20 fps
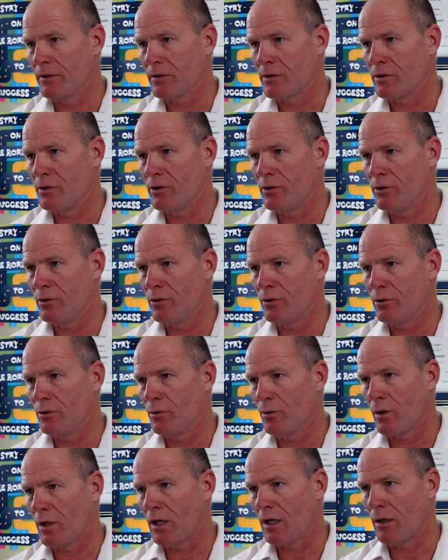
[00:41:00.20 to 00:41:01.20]

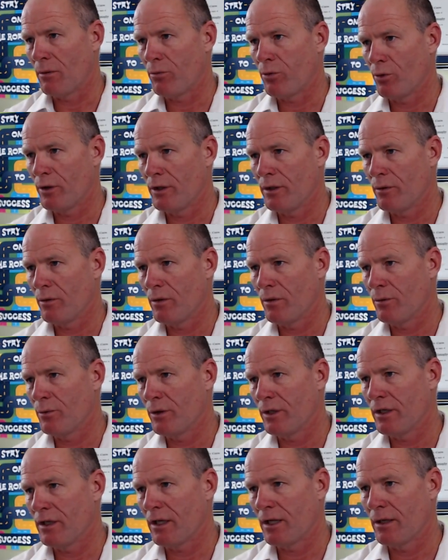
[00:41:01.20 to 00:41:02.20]
doo-wop. What?
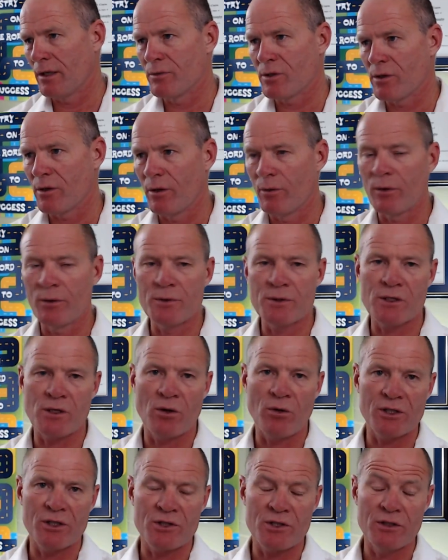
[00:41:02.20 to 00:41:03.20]
I'm sorry. What was the
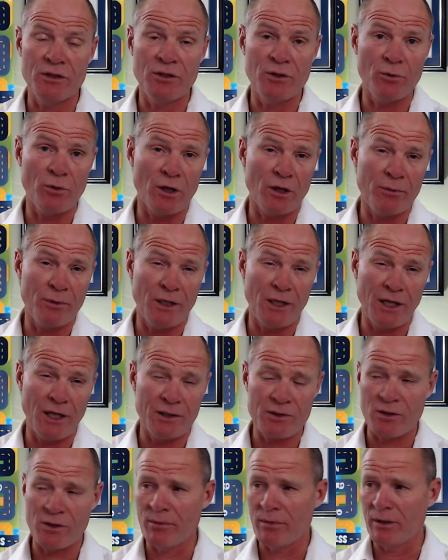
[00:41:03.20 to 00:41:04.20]
question you wanted me to
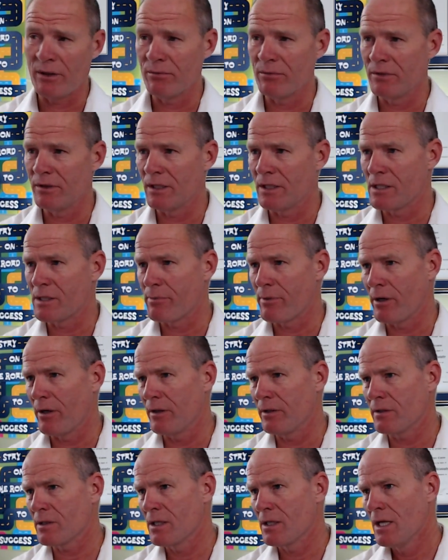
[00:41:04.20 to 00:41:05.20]
answer about
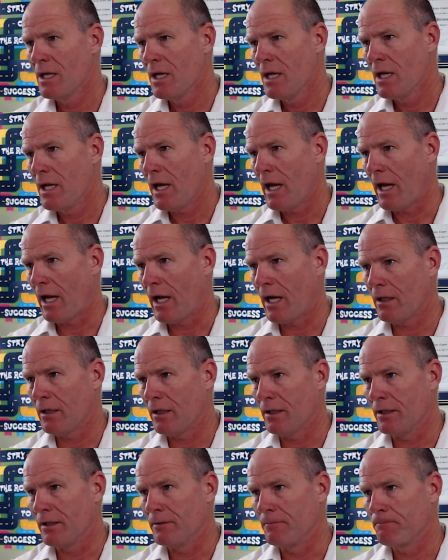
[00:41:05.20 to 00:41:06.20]
experience,
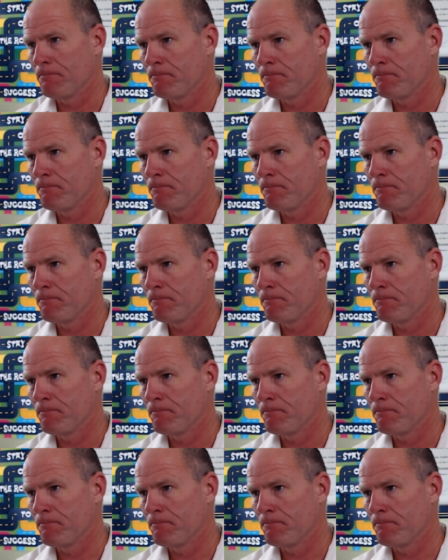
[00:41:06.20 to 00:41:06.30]
Alan?